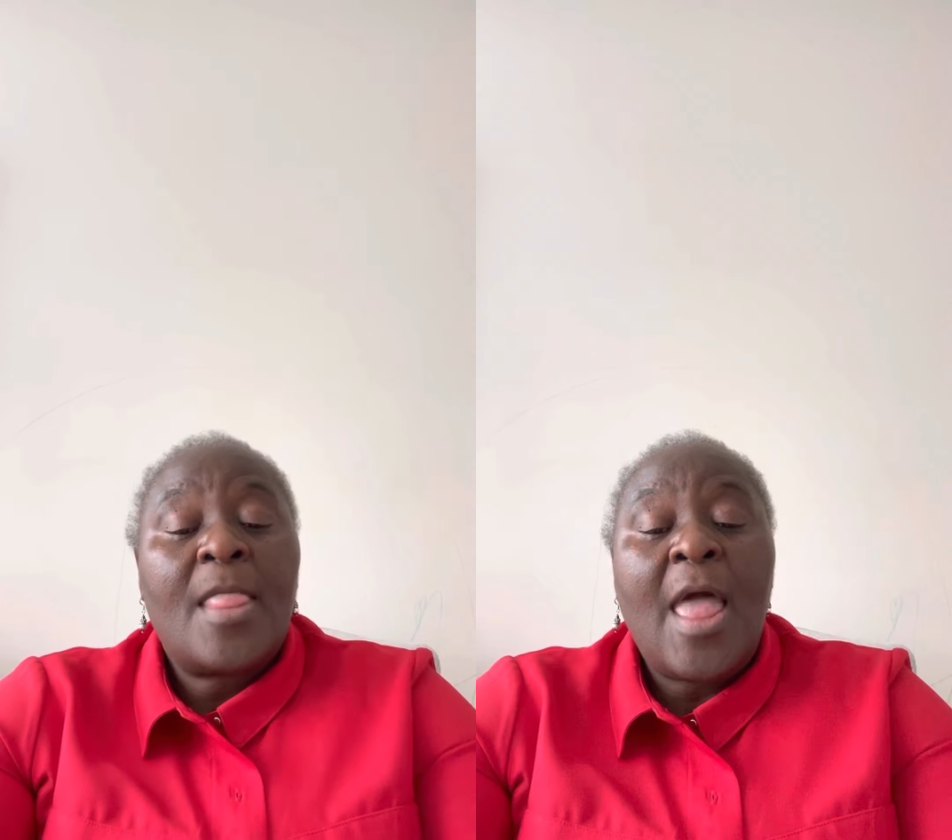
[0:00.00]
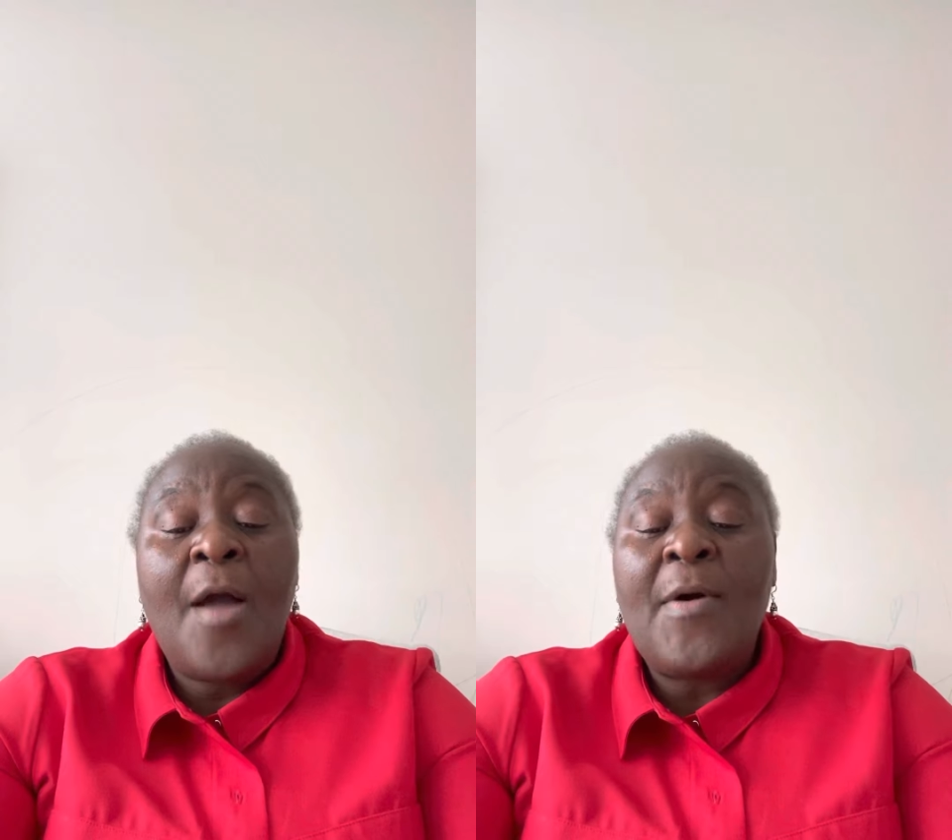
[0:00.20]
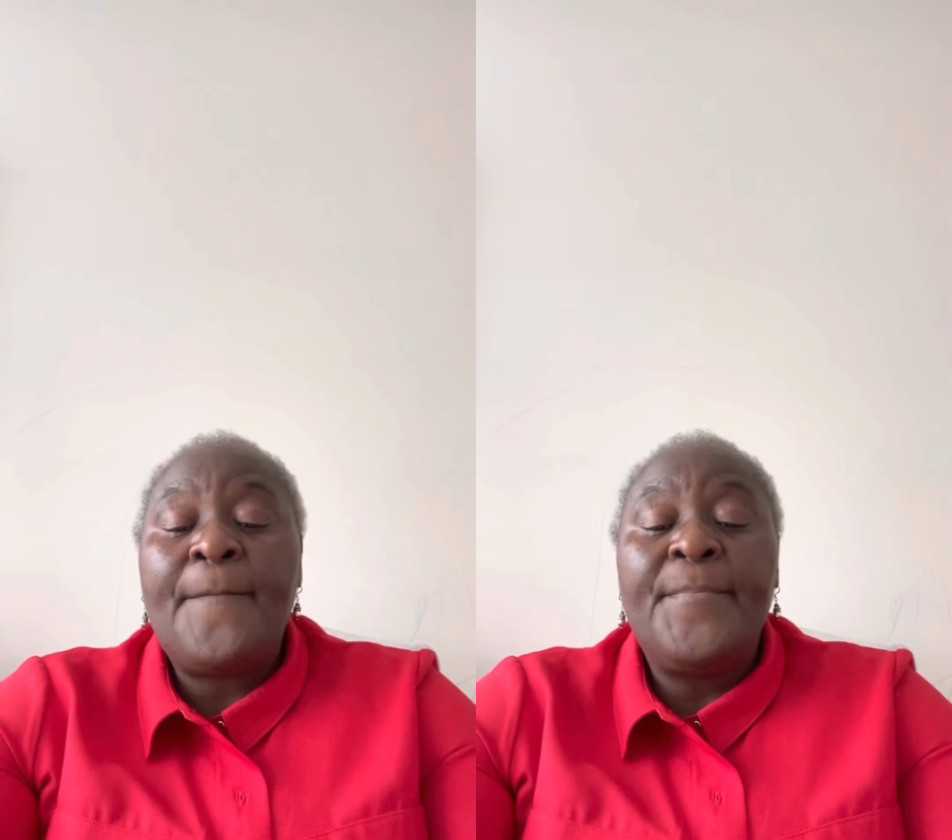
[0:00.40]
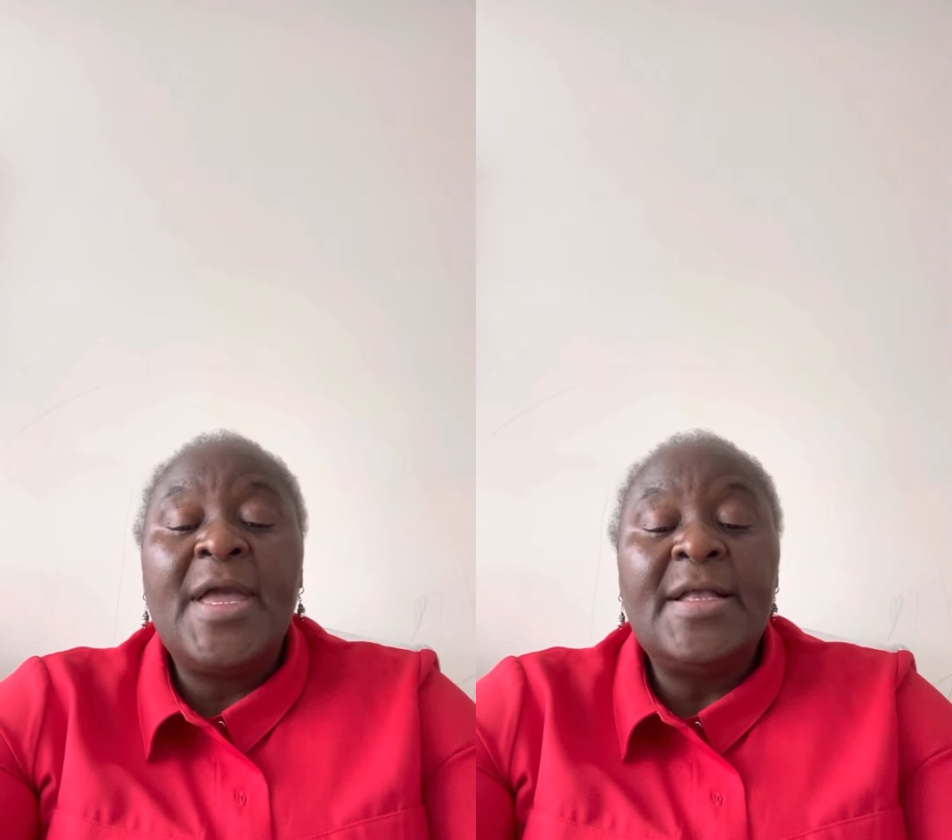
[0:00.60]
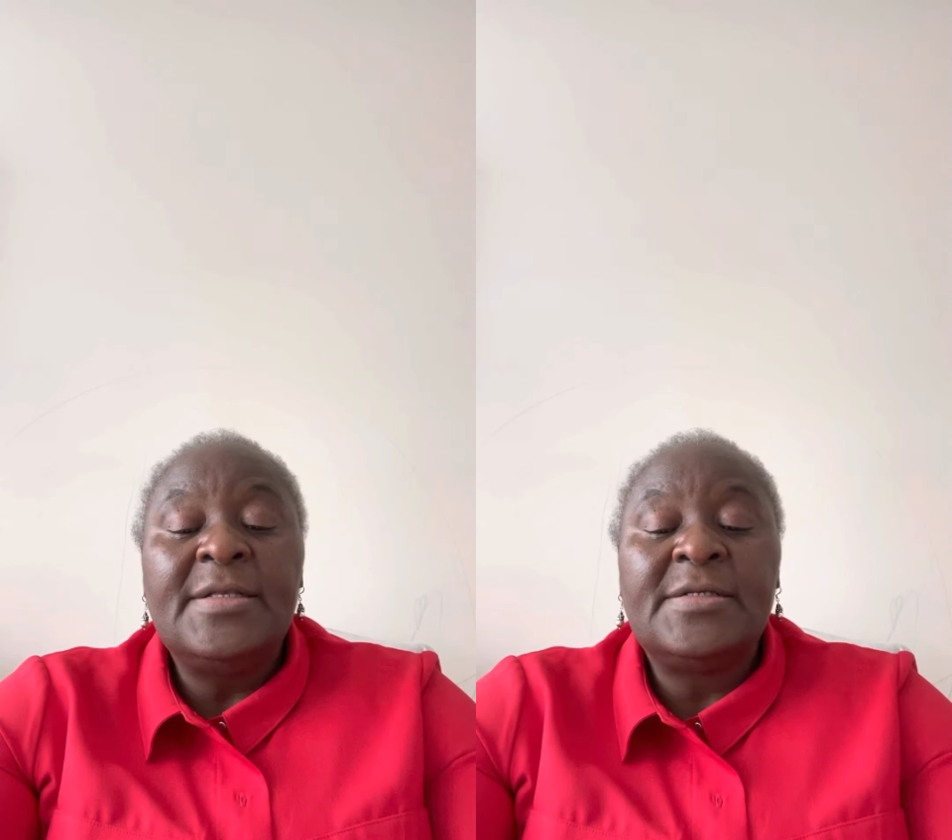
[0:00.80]
Our
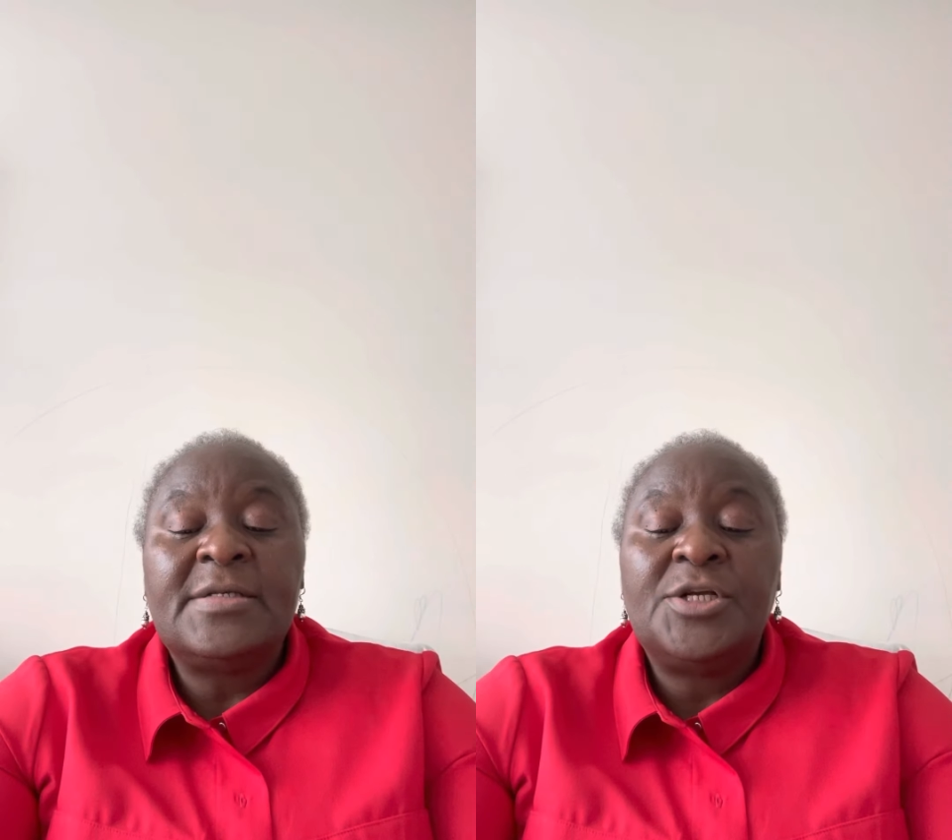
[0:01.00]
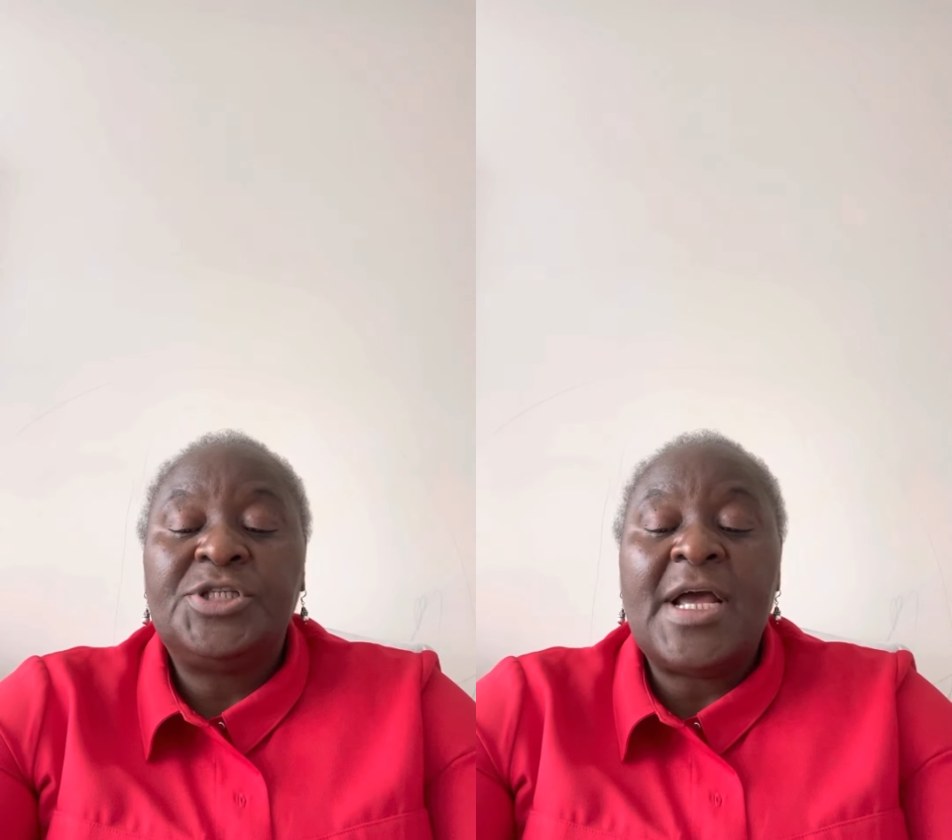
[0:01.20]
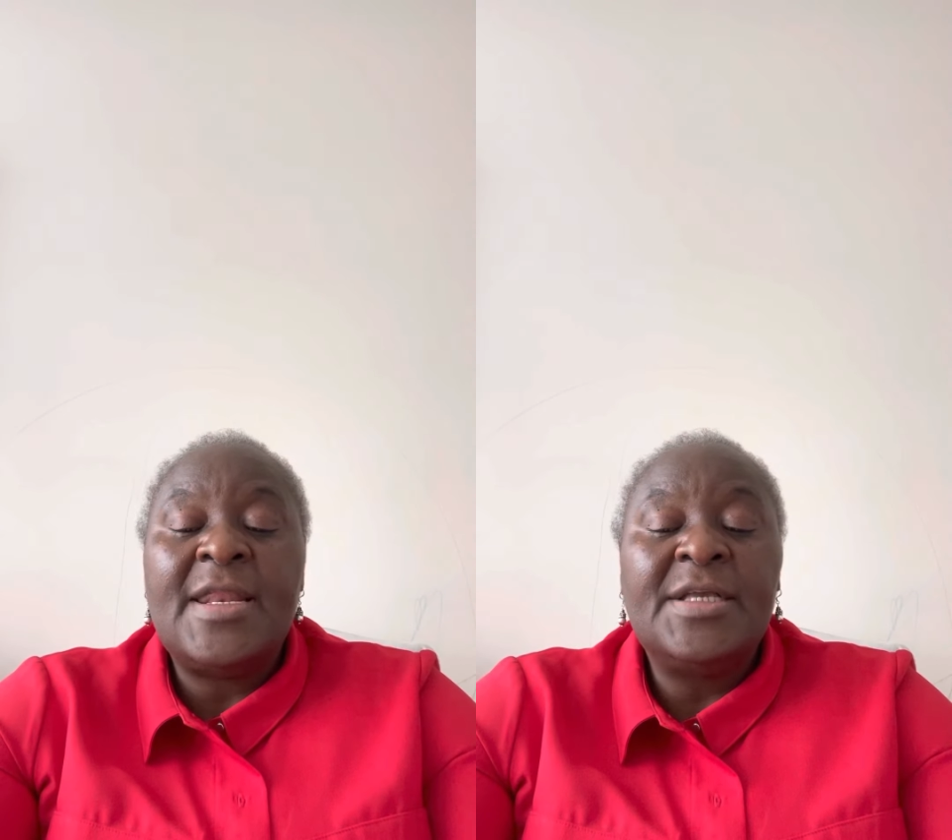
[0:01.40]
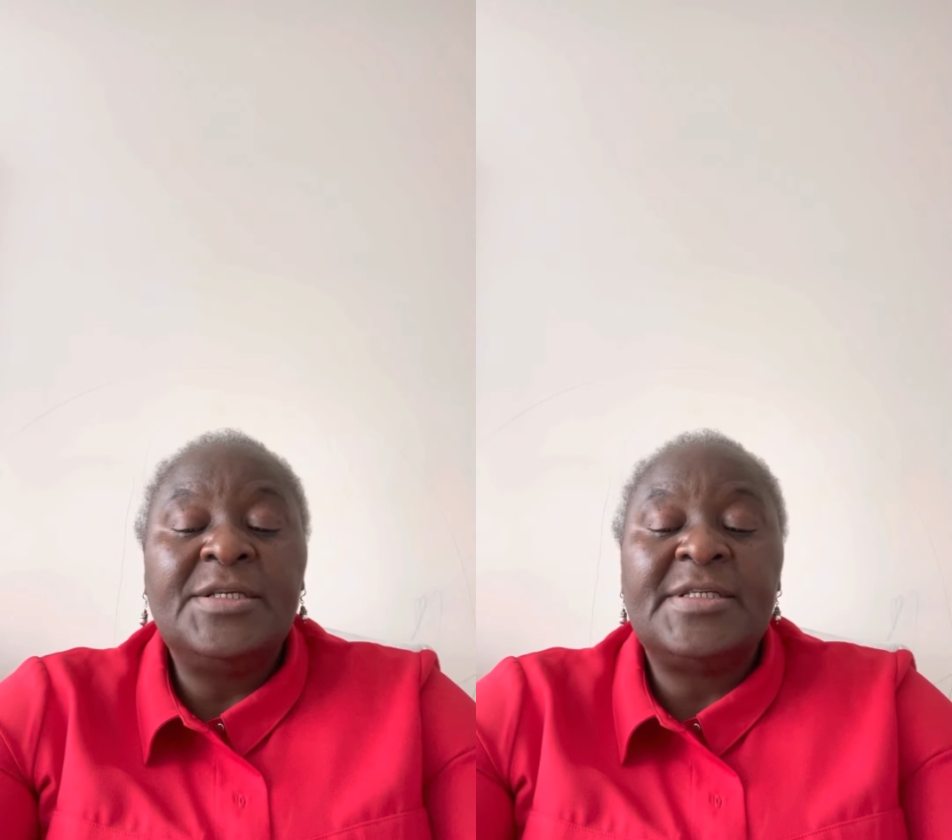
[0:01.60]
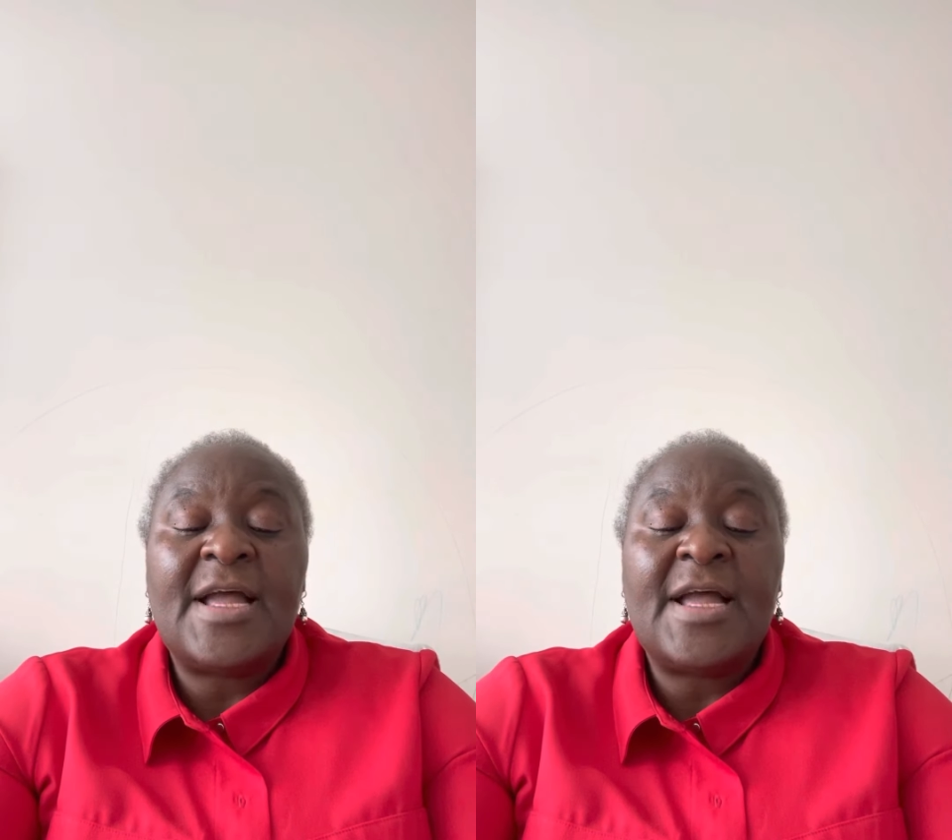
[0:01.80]
pains, challenges,